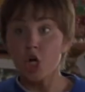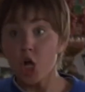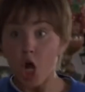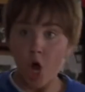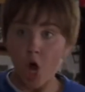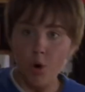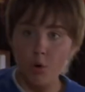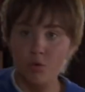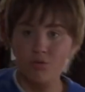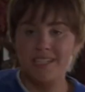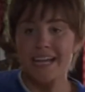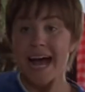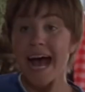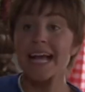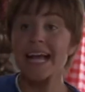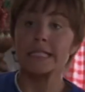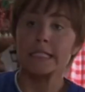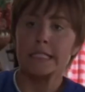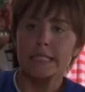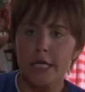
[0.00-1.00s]
closed,
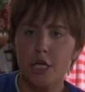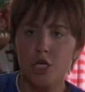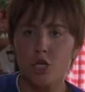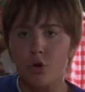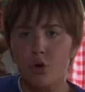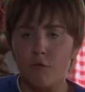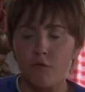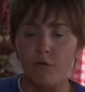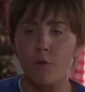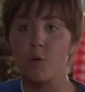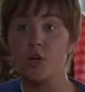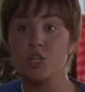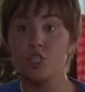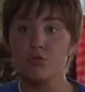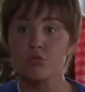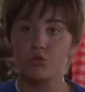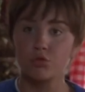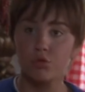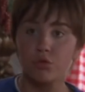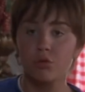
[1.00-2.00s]
I see you for what
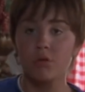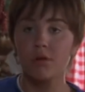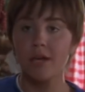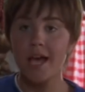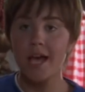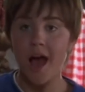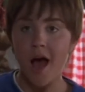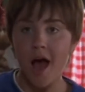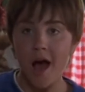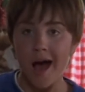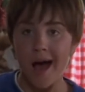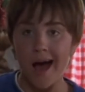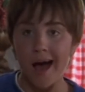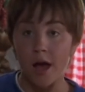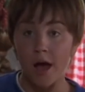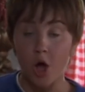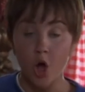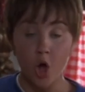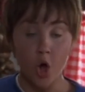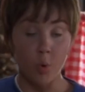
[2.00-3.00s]
you truly are,